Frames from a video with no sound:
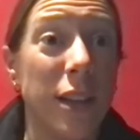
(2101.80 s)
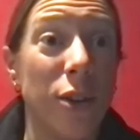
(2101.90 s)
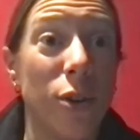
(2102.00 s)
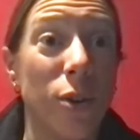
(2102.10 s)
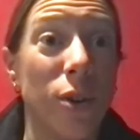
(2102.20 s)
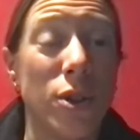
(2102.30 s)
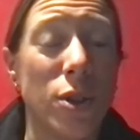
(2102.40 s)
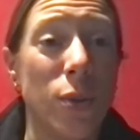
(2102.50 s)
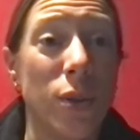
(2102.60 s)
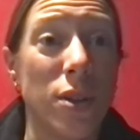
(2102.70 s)
encourage
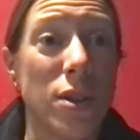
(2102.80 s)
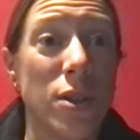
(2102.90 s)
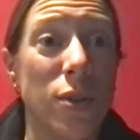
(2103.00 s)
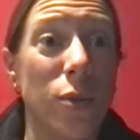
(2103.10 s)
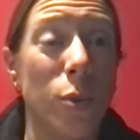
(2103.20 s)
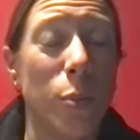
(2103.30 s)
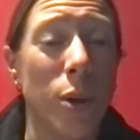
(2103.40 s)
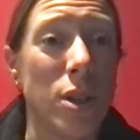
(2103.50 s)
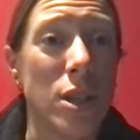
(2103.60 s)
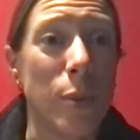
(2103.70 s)
students to
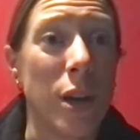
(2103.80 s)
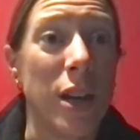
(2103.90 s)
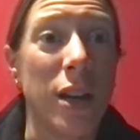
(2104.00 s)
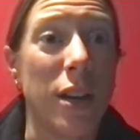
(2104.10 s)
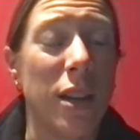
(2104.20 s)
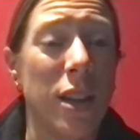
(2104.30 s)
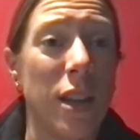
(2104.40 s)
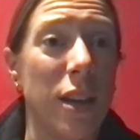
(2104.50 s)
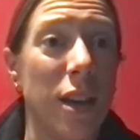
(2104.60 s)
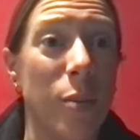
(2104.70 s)
participate in
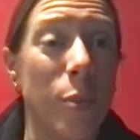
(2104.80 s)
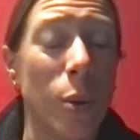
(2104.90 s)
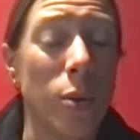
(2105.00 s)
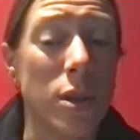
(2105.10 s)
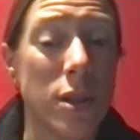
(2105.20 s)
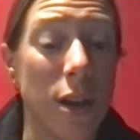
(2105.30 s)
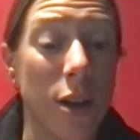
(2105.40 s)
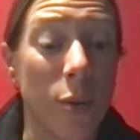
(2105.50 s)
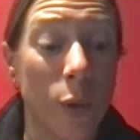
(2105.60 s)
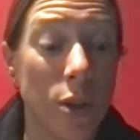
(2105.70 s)
anything I post.
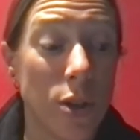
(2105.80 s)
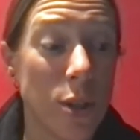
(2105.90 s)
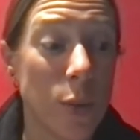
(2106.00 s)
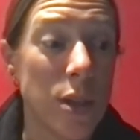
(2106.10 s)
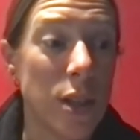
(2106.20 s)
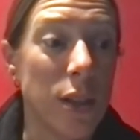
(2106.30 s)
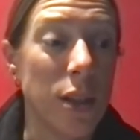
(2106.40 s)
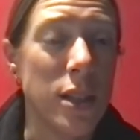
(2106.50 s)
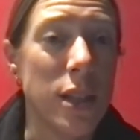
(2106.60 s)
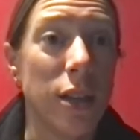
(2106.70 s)
We just
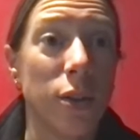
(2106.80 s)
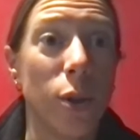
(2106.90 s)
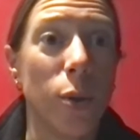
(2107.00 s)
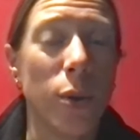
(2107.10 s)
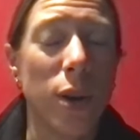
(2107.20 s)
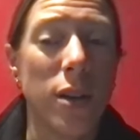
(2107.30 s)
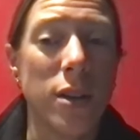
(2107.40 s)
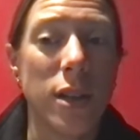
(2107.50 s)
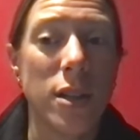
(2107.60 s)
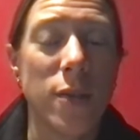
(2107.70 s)
recently did a logo
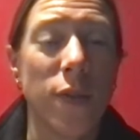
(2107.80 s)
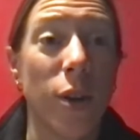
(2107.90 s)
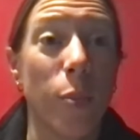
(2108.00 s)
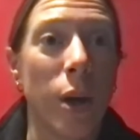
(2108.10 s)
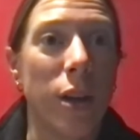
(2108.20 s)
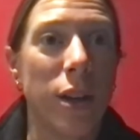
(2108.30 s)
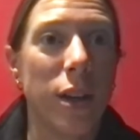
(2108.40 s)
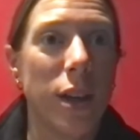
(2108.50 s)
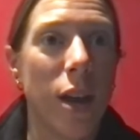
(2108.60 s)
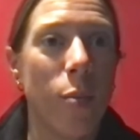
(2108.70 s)
contest for our
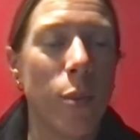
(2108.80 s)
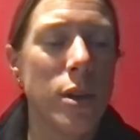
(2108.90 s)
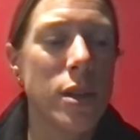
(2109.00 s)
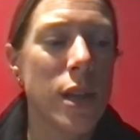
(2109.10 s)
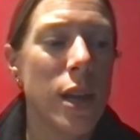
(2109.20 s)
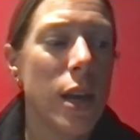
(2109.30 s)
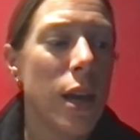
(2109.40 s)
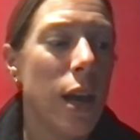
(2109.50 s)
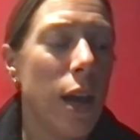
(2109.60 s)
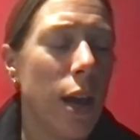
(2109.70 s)
Pontiac campus,
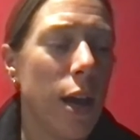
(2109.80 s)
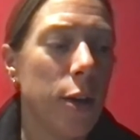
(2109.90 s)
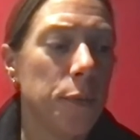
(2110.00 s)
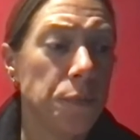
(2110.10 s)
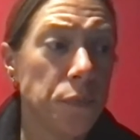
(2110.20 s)
and